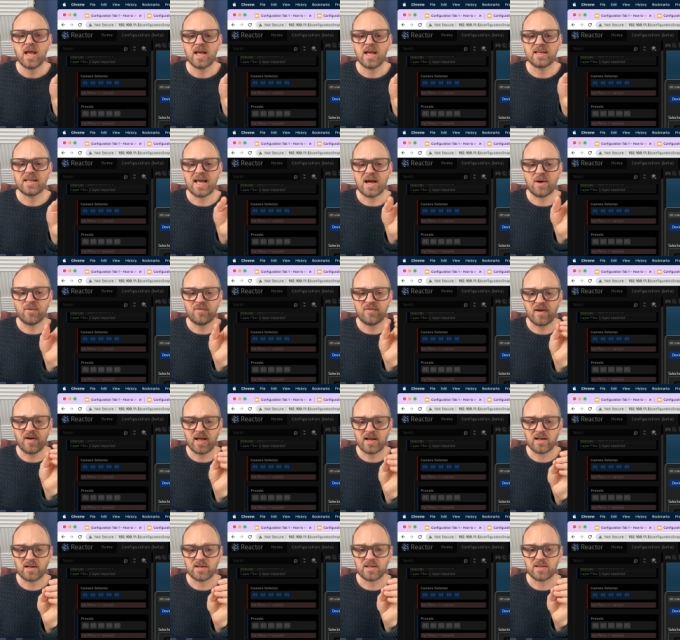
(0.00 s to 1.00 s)
And now
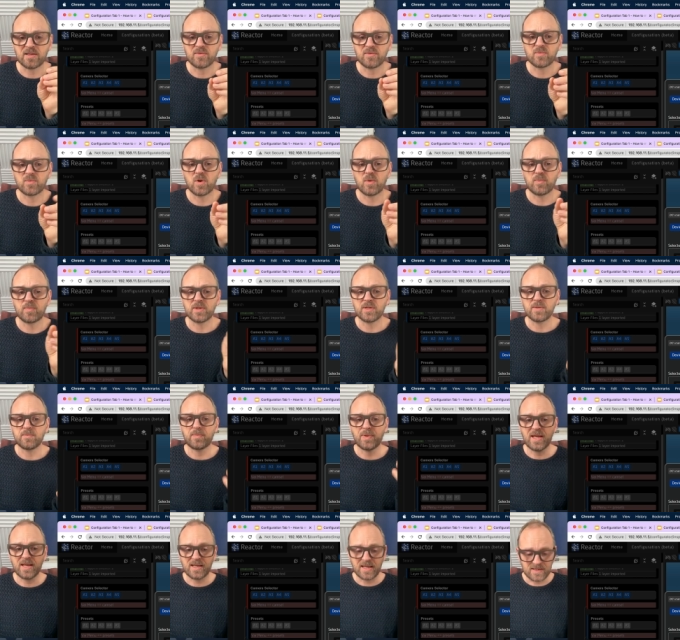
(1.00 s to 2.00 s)
finally, we'll be
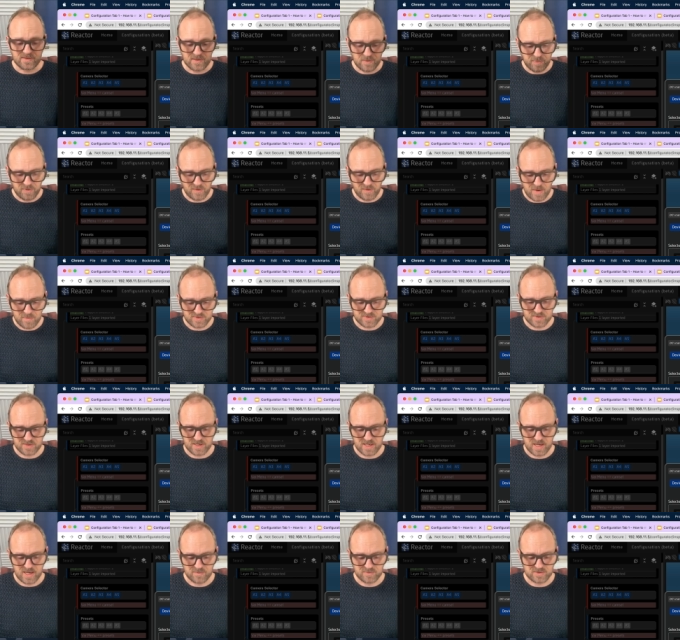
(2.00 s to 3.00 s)
picking the parameter
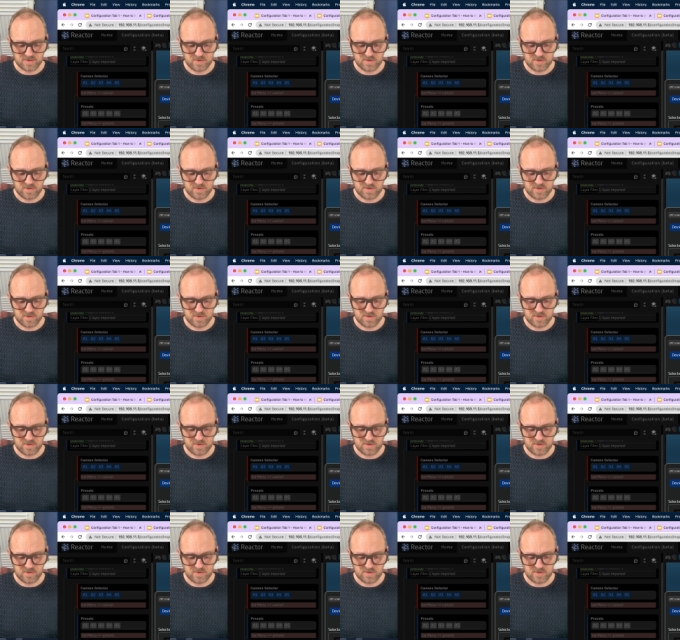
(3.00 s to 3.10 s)
name.